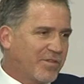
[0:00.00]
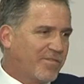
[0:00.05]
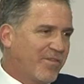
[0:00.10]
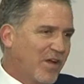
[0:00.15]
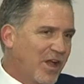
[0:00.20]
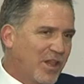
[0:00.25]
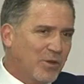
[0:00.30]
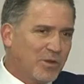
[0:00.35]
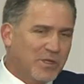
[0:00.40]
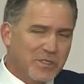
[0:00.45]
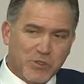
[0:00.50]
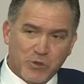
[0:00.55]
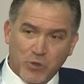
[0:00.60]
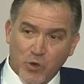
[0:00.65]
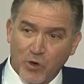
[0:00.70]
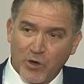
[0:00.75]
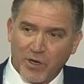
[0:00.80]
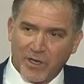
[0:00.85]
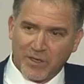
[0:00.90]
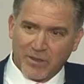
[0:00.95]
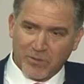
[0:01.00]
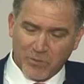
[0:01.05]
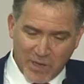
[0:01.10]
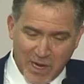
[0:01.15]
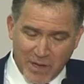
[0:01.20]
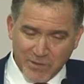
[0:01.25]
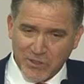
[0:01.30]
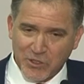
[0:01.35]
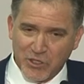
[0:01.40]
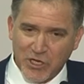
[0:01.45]
the following story when
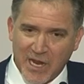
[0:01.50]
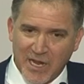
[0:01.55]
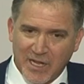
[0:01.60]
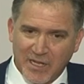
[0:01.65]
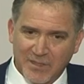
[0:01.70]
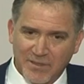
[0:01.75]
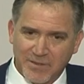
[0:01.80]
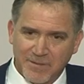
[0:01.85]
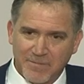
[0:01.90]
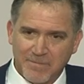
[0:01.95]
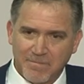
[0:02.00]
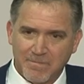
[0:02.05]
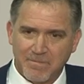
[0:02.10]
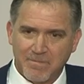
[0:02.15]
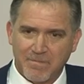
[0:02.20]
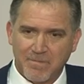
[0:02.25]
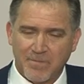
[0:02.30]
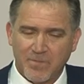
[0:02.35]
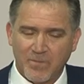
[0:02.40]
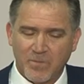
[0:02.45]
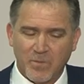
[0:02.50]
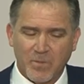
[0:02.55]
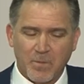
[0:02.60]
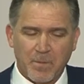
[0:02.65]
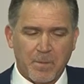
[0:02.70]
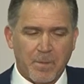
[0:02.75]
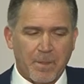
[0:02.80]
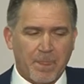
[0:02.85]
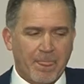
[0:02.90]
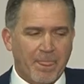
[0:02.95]
I was a child.
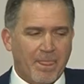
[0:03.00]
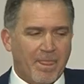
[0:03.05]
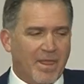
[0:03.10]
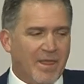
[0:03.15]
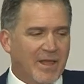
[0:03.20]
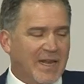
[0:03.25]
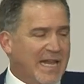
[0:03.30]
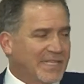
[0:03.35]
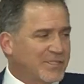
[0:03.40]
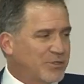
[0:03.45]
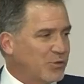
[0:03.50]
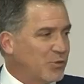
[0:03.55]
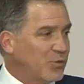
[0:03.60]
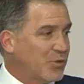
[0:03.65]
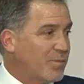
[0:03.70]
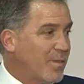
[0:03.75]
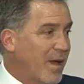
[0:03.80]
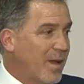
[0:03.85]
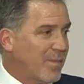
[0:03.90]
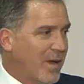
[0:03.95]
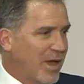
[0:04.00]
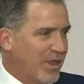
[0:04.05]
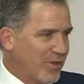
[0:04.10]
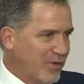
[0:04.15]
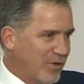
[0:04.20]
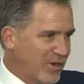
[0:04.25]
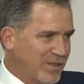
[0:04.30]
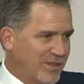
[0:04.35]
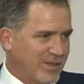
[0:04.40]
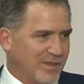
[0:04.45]
It has to do with my
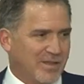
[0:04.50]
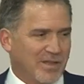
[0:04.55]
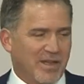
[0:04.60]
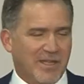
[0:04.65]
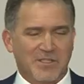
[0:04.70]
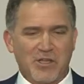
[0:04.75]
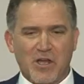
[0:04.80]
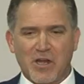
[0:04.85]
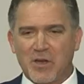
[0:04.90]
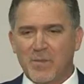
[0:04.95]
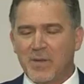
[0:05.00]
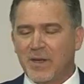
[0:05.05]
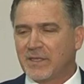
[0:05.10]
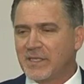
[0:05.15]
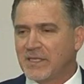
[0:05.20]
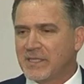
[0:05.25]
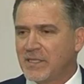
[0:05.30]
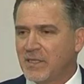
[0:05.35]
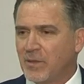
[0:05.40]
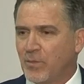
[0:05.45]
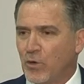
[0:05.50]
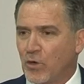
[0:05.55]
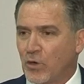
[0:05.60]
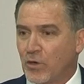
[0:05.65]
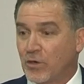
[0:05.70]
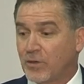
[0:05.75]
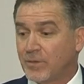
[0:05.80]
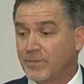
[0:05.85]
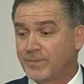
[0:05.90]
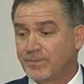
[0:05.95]
mother, and I talk about this in the
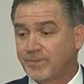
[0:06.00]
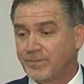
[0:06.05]
book.